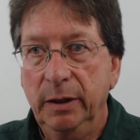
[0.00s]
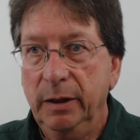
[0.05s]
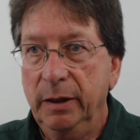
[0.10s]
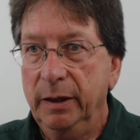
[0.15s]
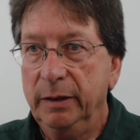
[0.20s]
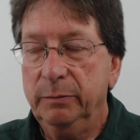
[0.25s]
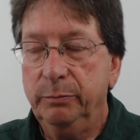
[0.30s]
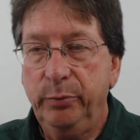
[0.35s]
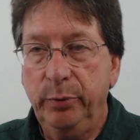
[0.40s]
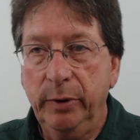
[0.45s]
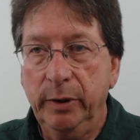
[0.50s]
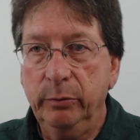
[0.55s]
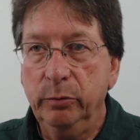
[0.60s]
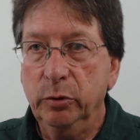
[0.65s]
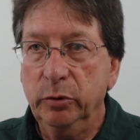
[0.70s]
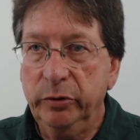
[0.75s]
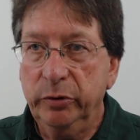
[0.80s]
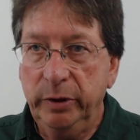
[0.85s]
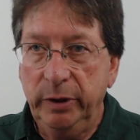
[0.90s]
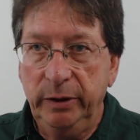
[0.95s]
It's pretty
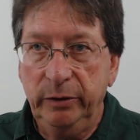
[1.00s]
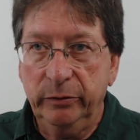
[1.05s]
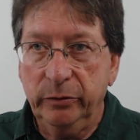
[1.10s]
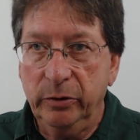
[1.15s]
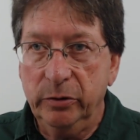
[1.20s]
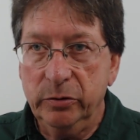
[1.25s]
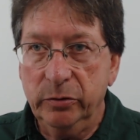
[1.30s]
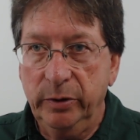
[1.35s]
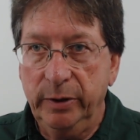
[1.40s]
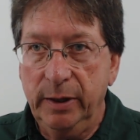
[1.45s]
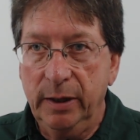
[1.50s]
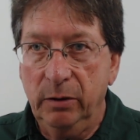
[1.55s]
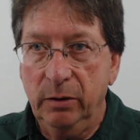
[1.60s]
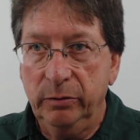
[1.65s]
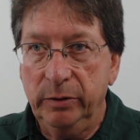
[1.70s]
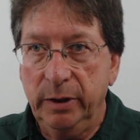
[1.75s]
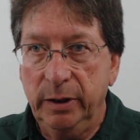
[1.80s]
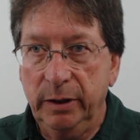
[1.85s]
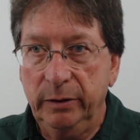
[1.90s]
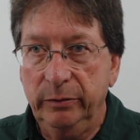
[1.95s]
routine surgery
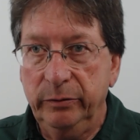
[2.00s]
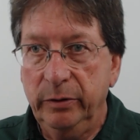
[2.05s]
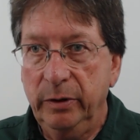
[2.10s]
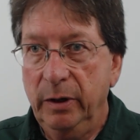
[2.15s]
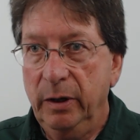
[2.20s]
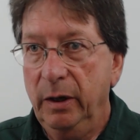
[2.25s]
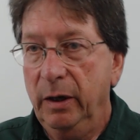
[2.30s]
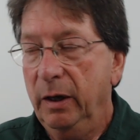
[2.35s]
nowadays,